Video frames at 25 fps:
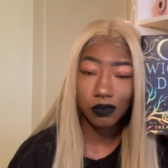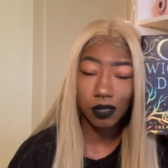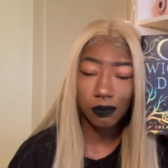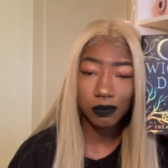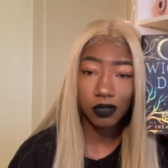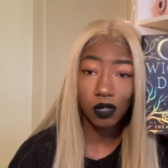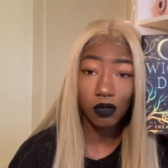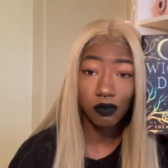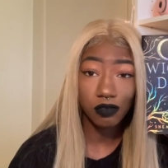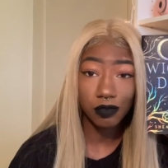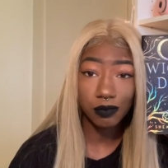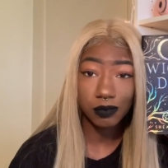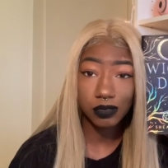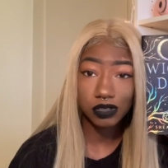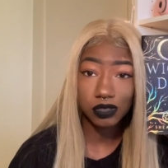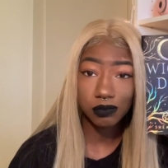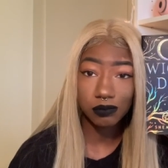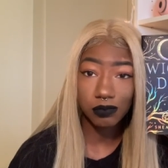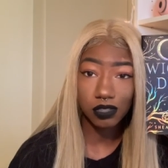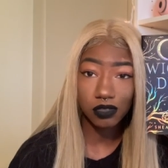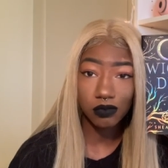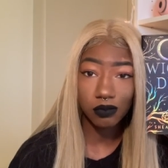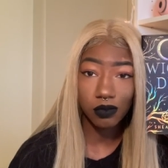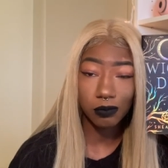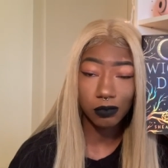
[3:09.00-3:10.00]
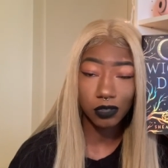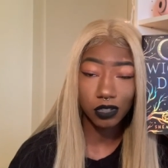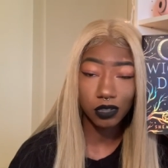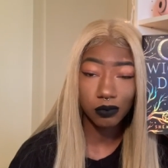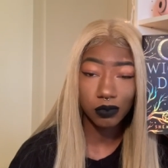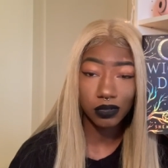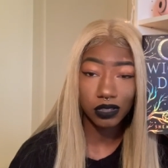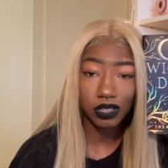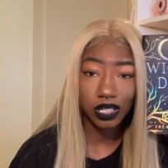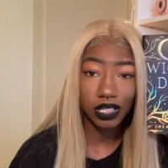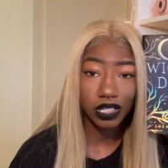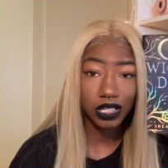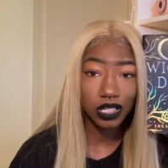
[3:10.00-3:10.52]
November is the month where I'm going to
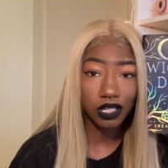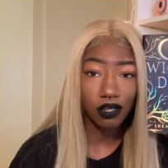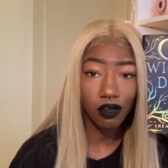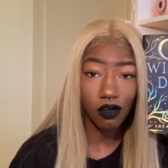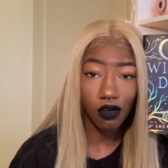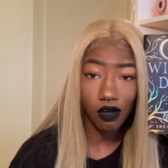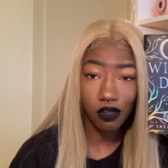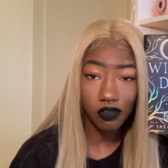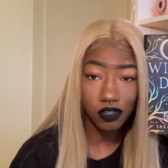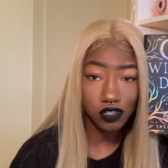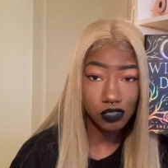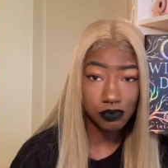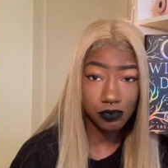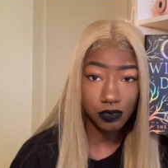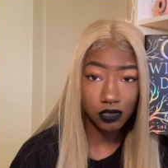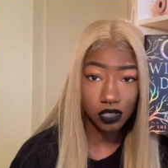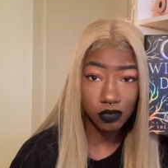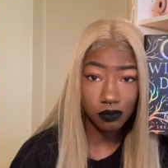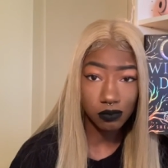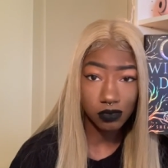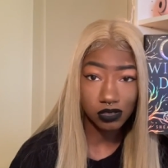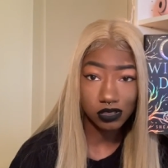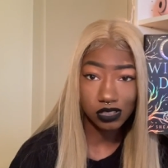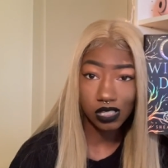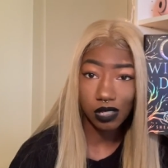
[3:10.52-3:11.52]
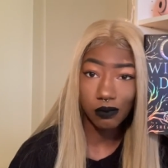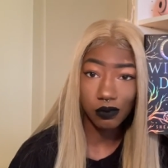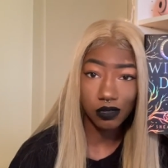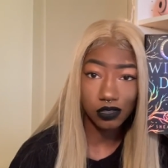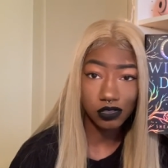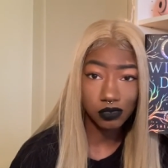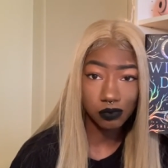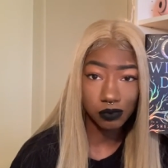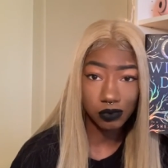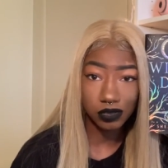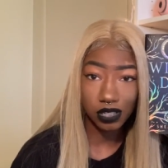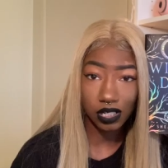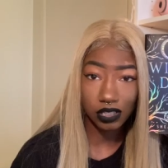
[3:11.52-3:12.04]
read like all the spooky books I wanted
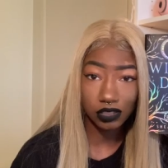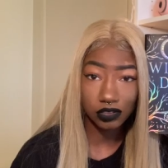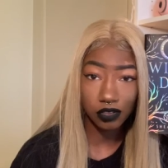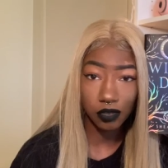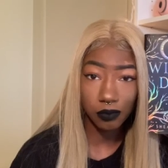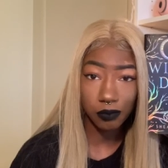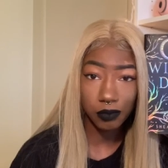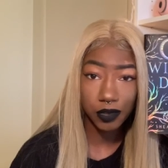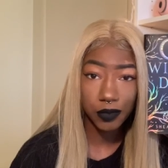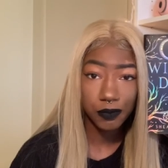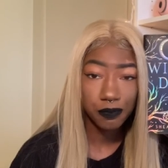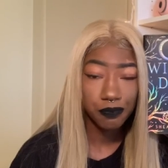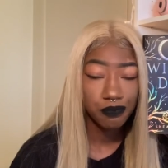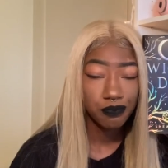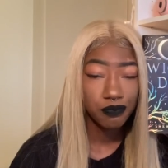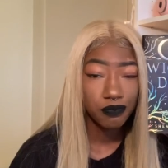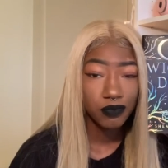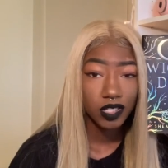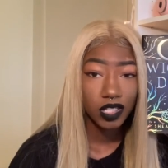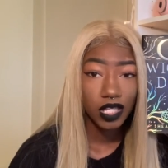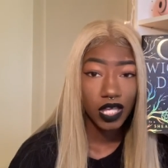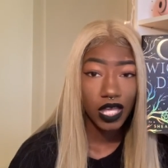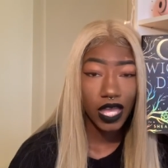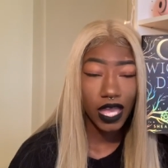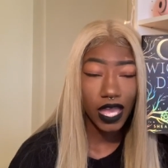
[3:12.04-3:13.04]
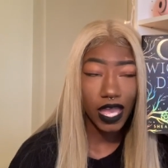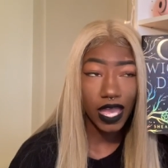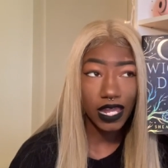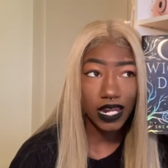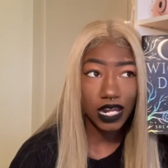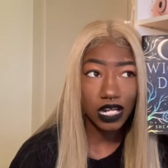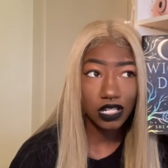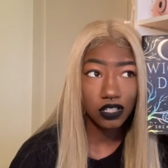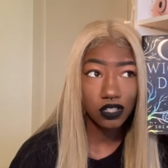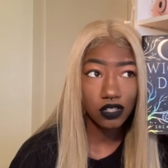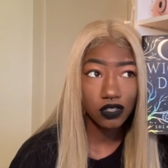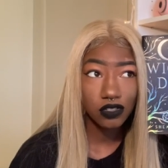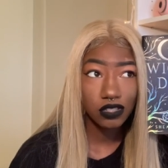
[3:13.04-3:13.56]
to read in October. And
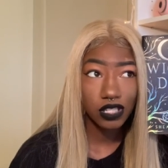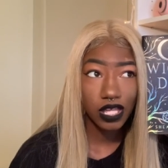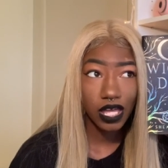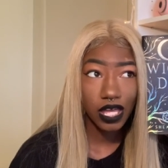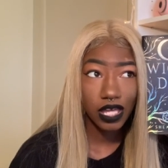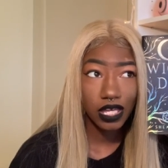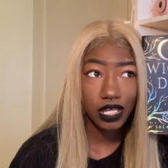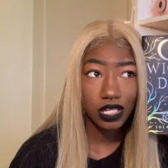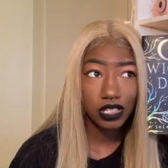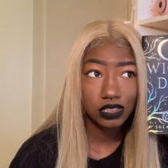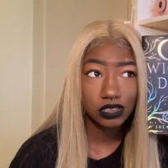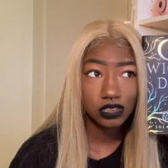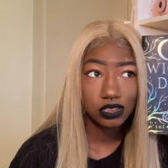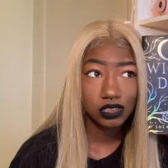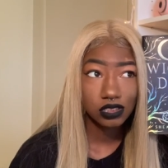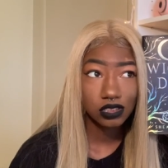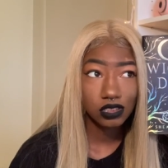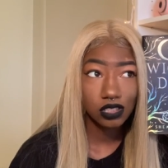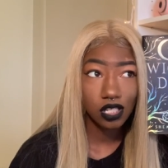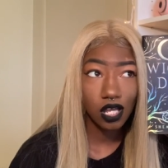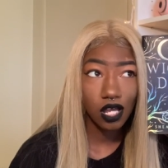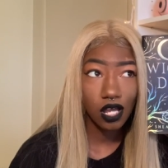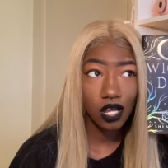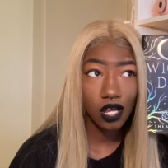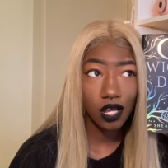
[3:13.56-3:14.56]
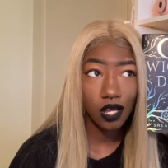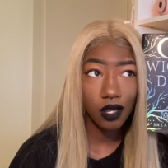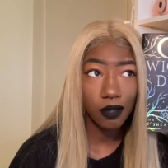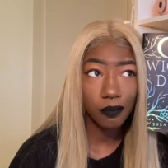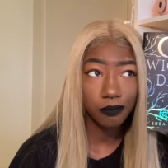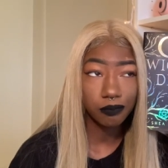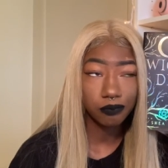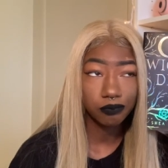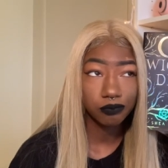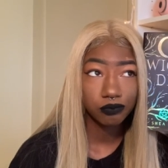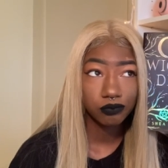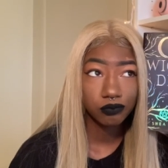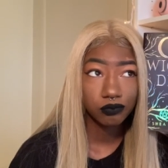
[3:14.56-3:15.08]
I know that
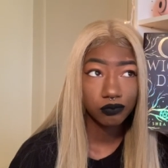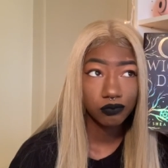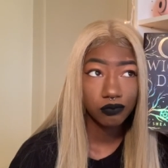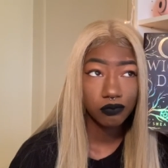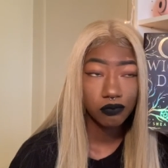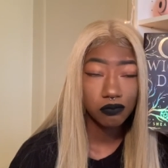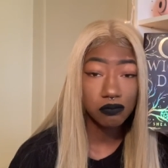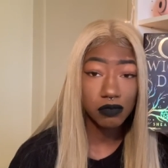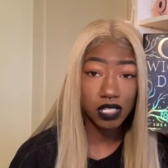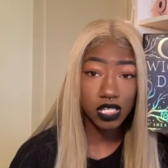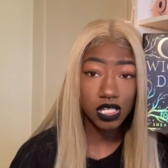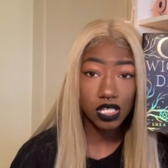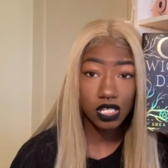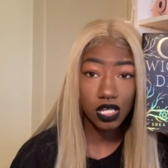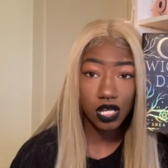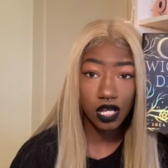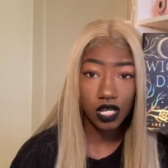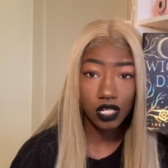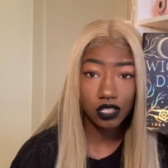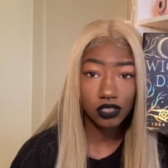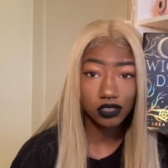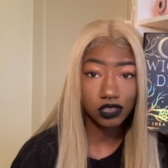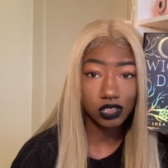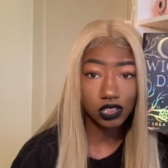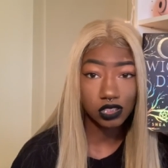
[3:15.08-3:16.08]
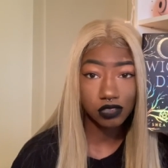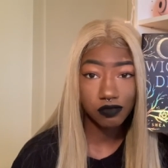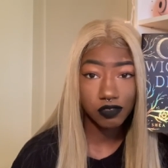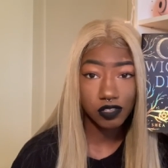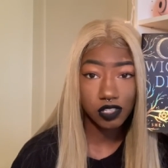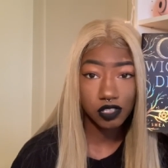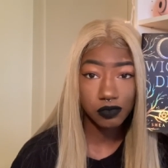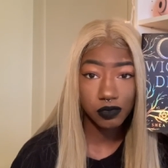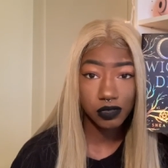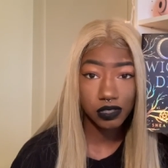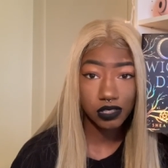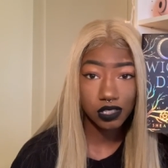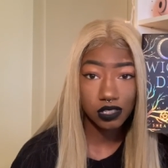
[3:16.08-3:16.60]
Minka just
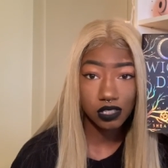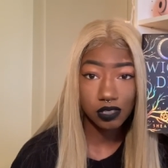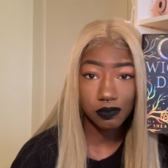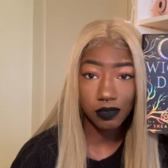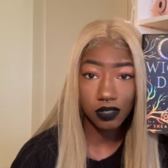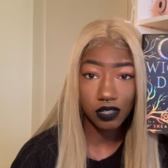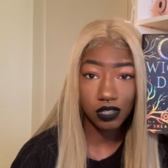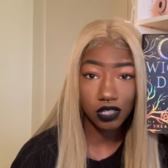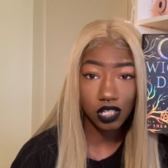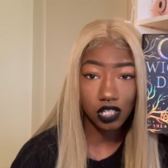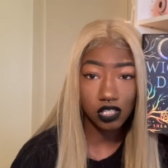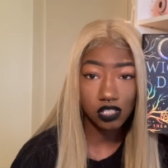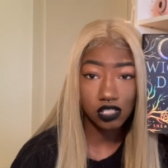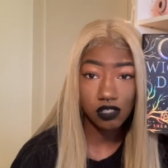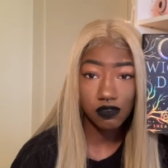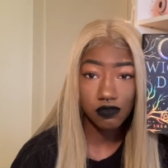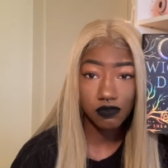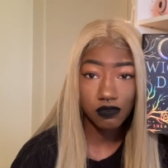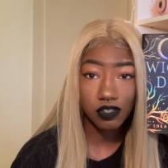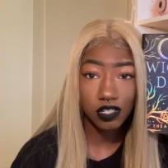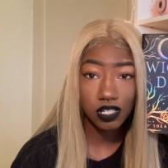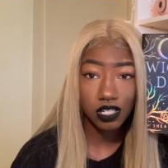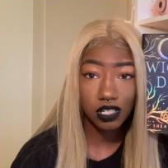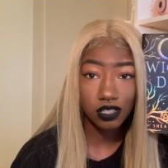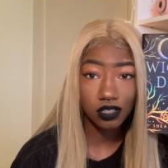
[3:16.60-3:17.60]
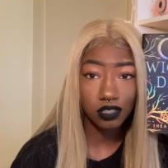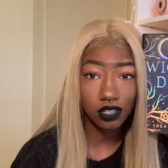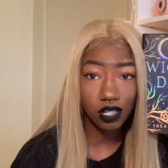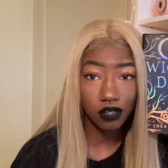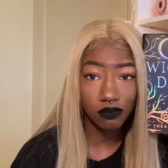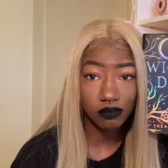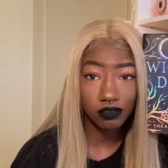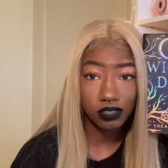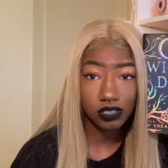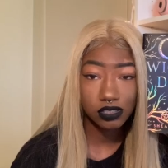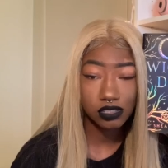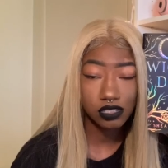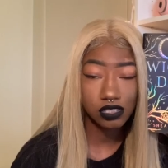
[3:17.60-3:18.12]
finished reading this book, and she freaking
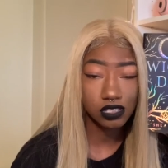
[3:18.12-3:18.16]
loved it.